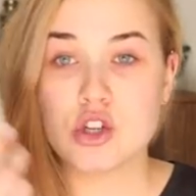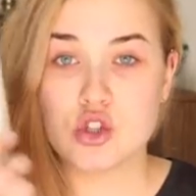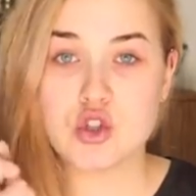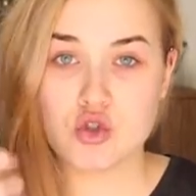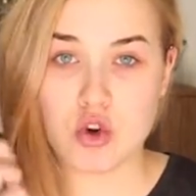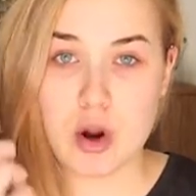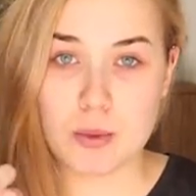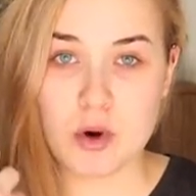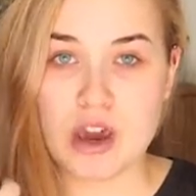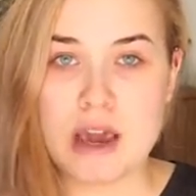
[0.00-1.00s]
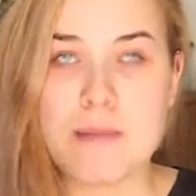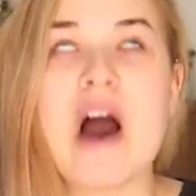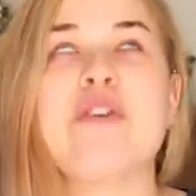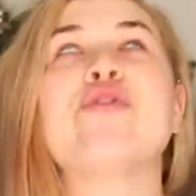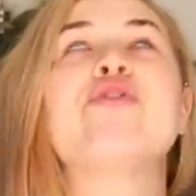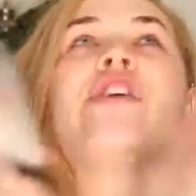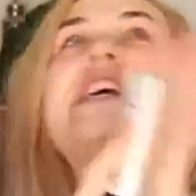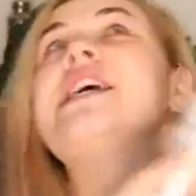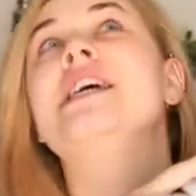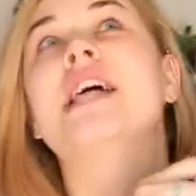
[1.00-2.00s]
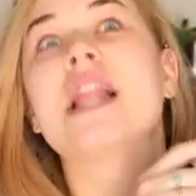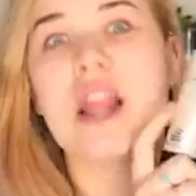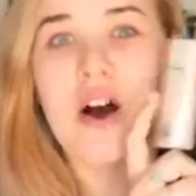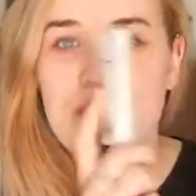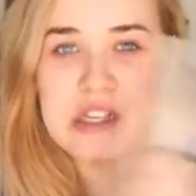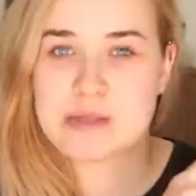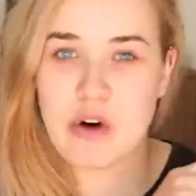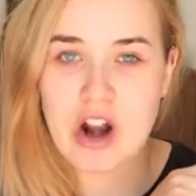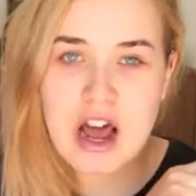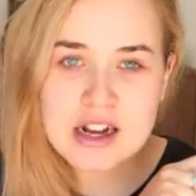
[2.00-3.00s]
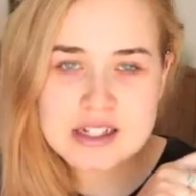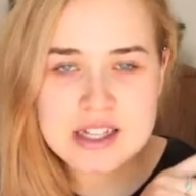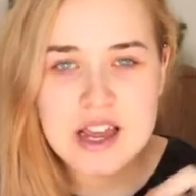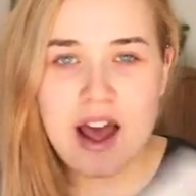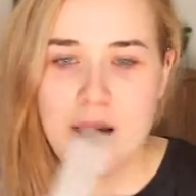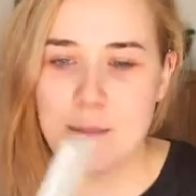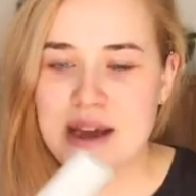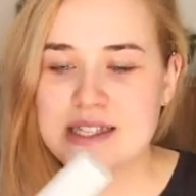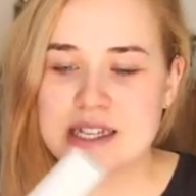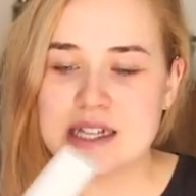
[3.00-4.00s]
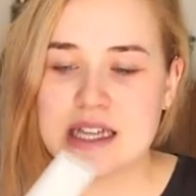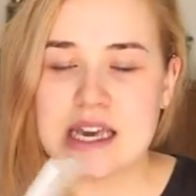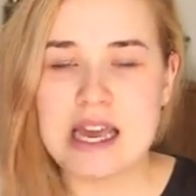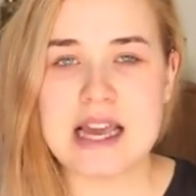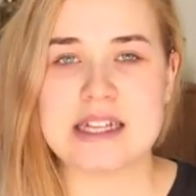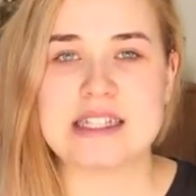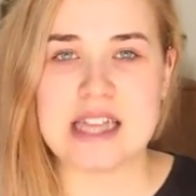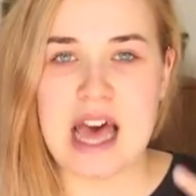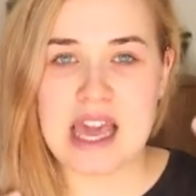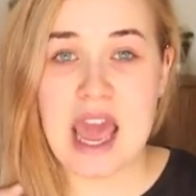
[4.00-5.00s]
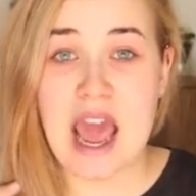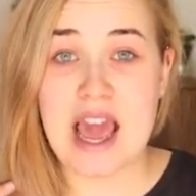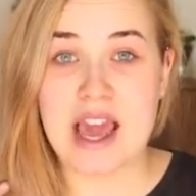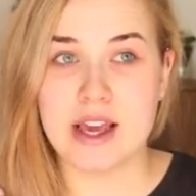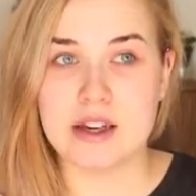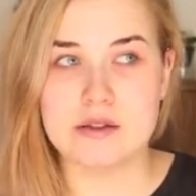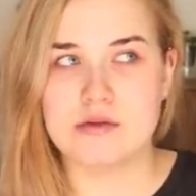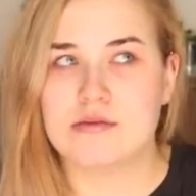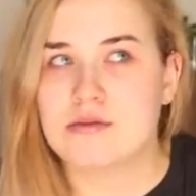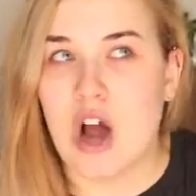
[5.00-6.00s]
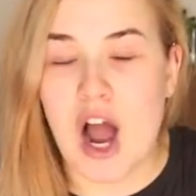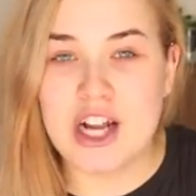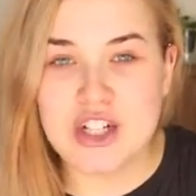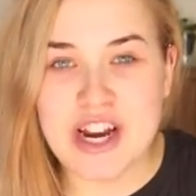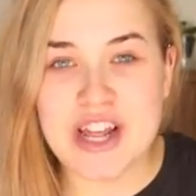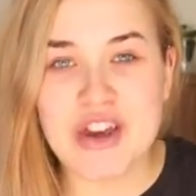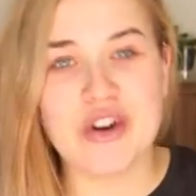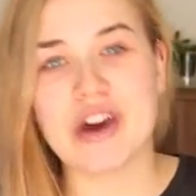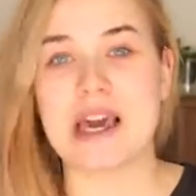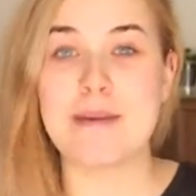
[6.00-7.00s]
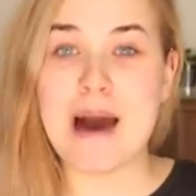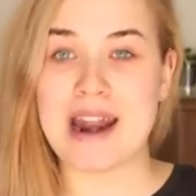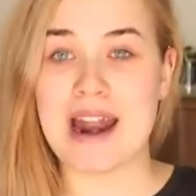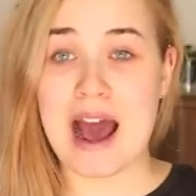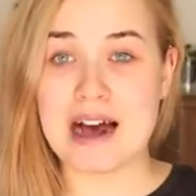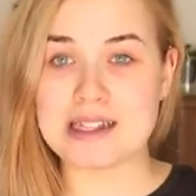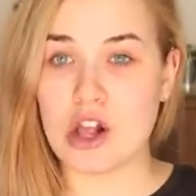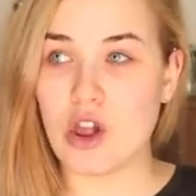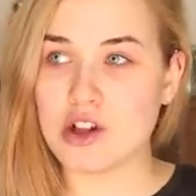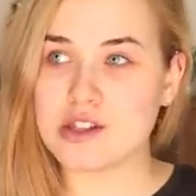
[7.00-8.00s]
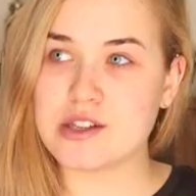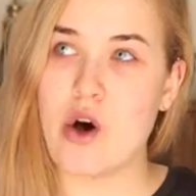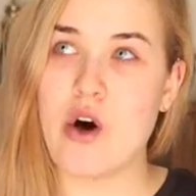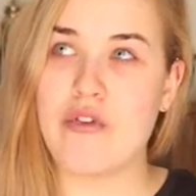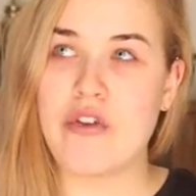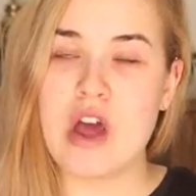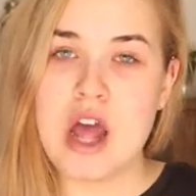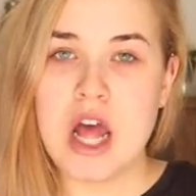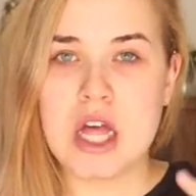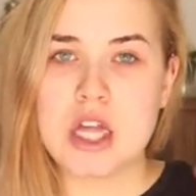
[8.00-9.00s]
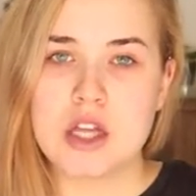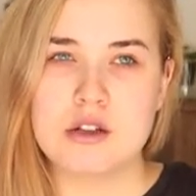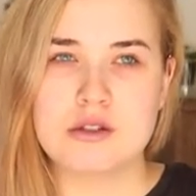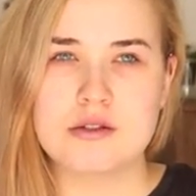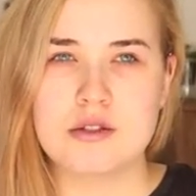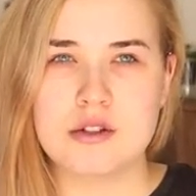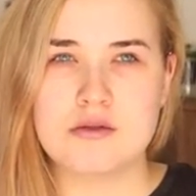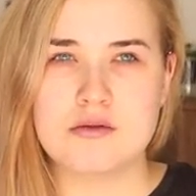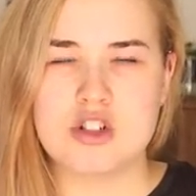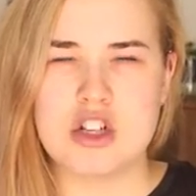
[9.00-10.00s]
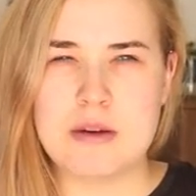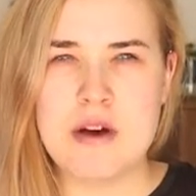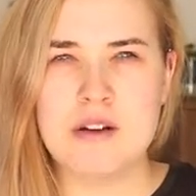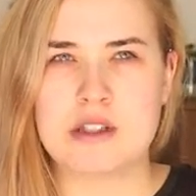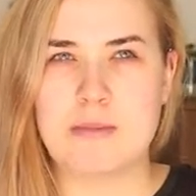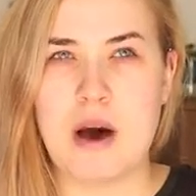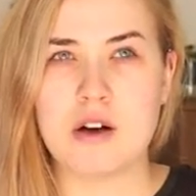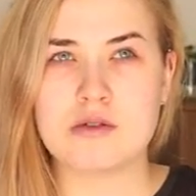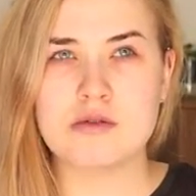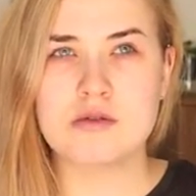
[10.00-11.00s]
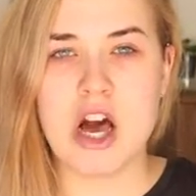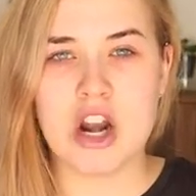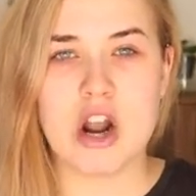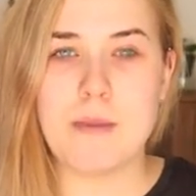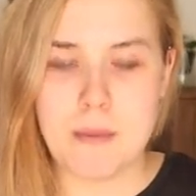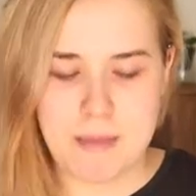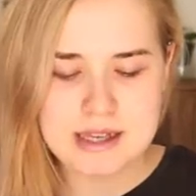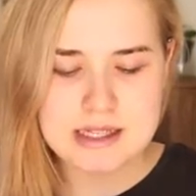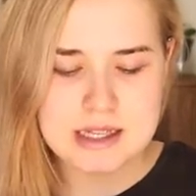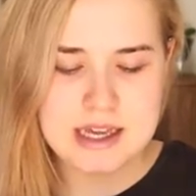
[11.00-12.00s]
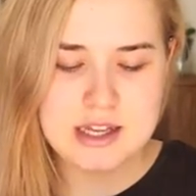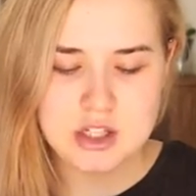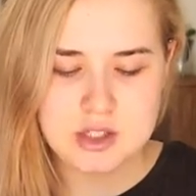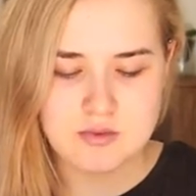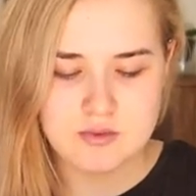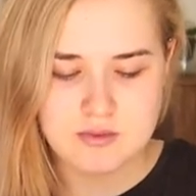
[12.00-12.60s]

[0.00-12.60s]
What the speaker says: strobe cream. I freaking love this product. Basically it's like a hydrating cream and it has lots of shimmer, sparkle, I don't know, but basically it just